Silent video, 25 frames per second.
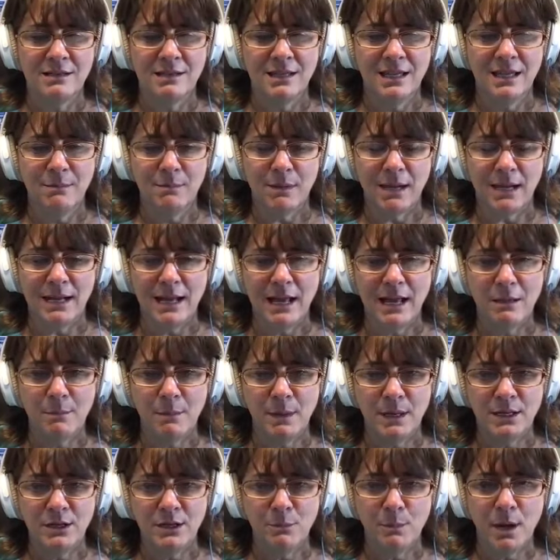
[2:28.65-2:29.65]
he made
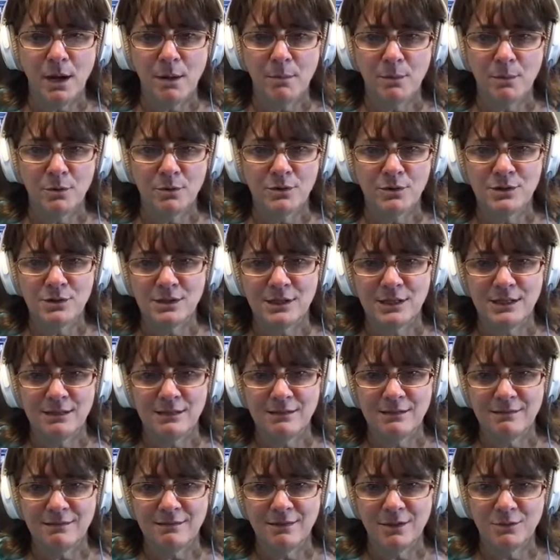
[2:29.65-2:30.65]
jalapeno poppers that
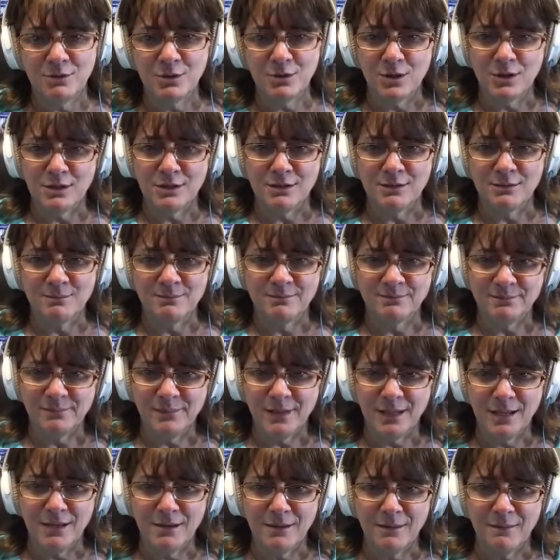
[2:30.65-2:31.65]
those are the
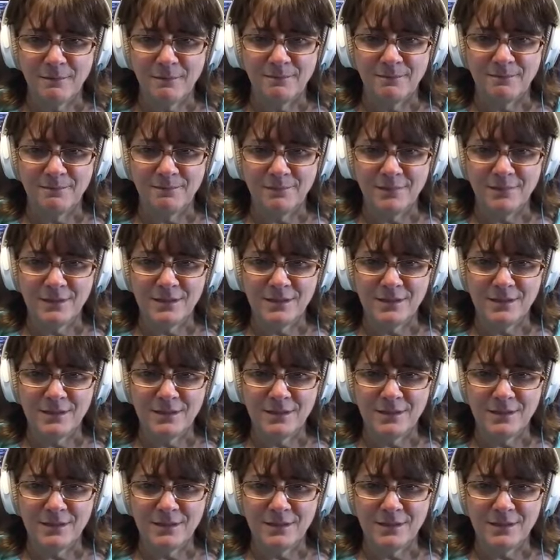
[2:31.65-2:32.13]
um,